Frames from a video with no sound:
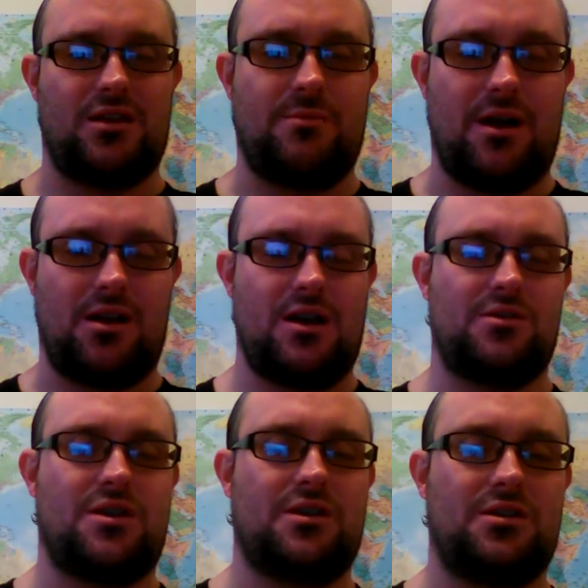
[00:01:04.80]
is about
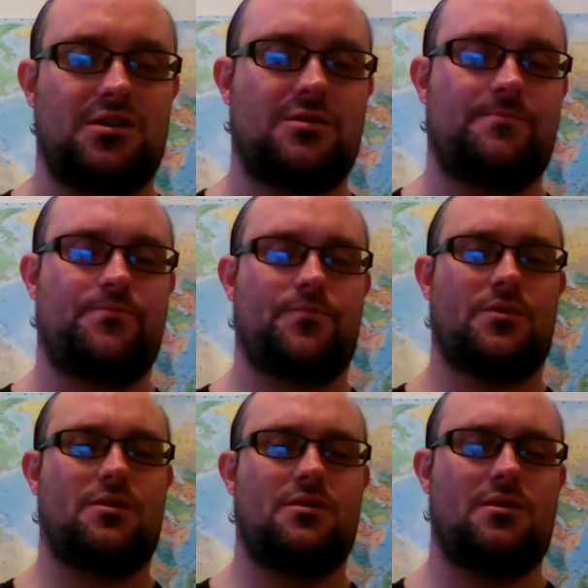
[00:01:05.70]
climate change is
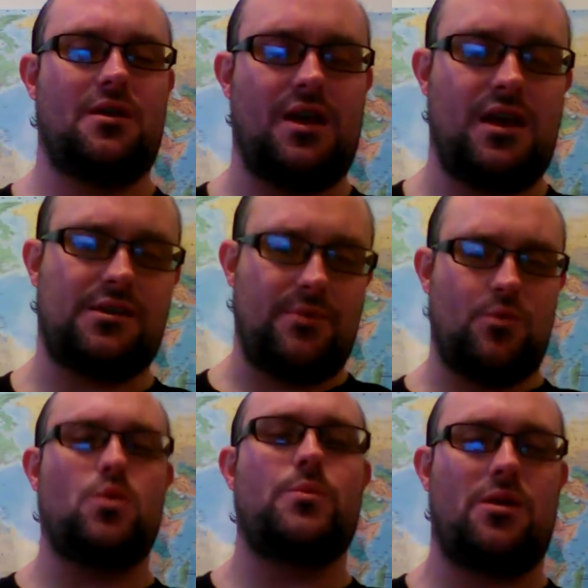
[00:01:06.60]
it's
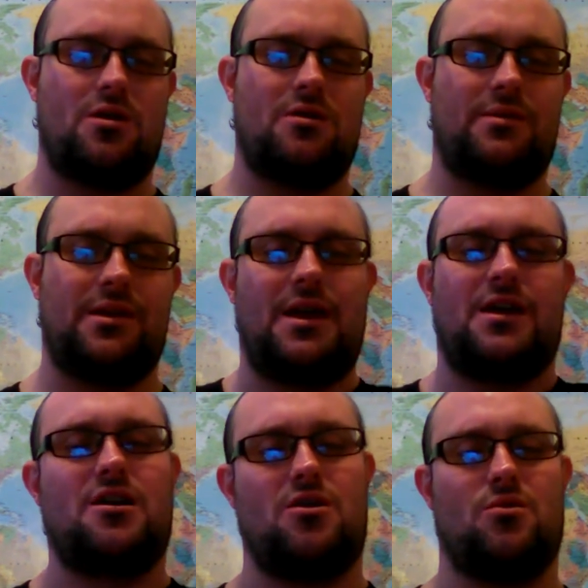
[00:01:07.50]
been warming up and
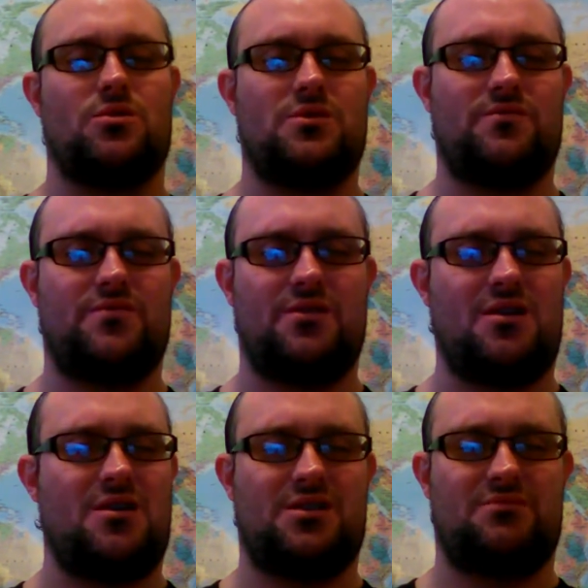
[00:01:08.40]
getting cold for the
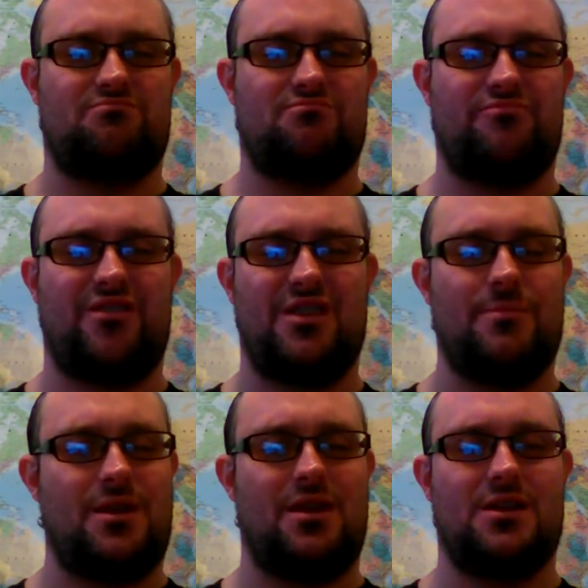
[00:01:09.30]
last 50
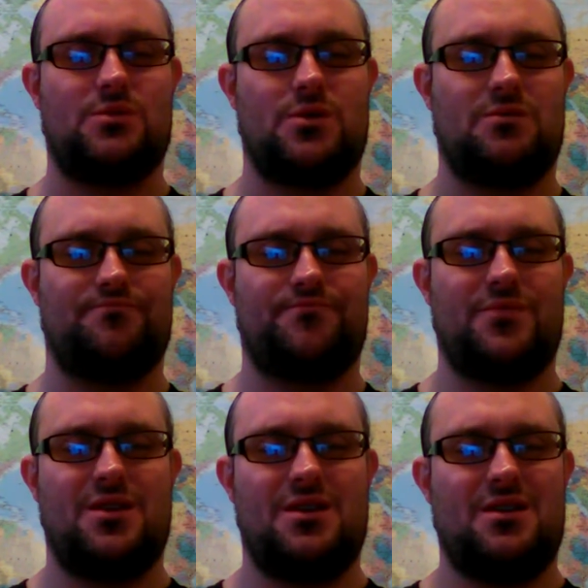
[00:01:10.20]
billion years. Well,
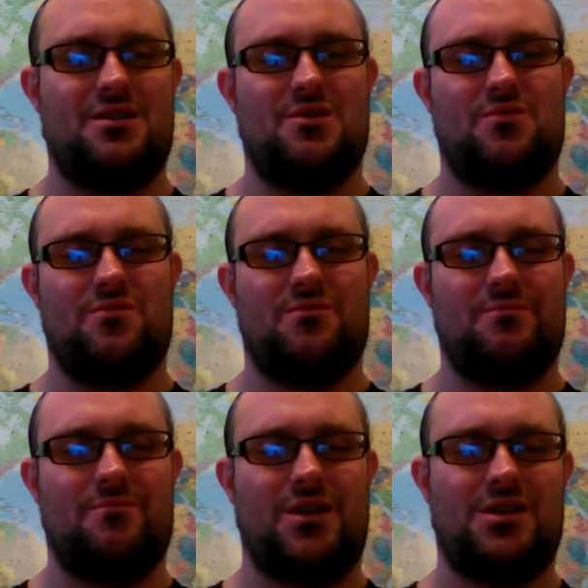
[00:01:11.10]

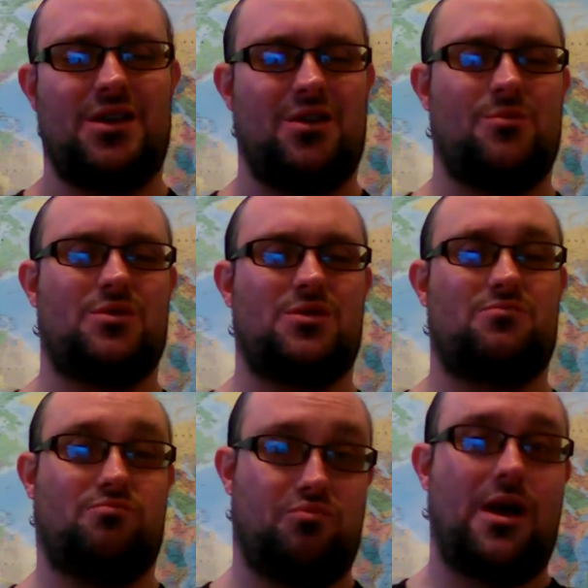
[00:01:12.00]
as humans,
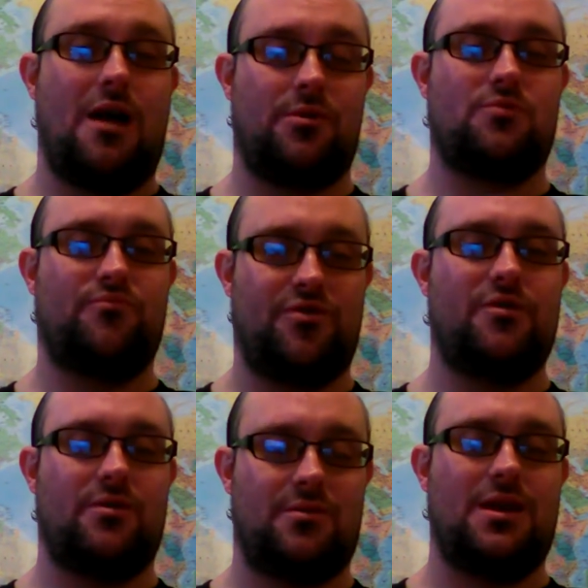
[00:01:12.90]
we have
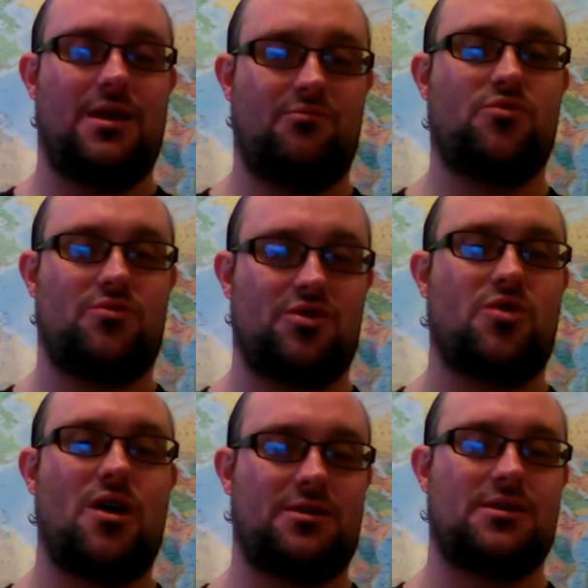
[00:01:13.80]
completely
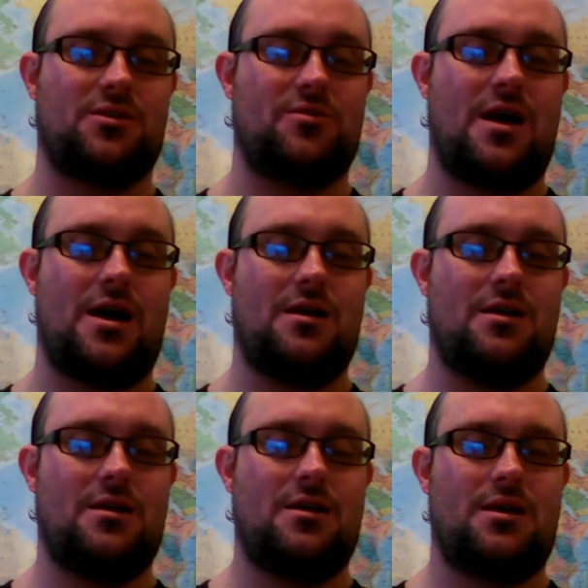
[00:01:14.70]
contrasted to that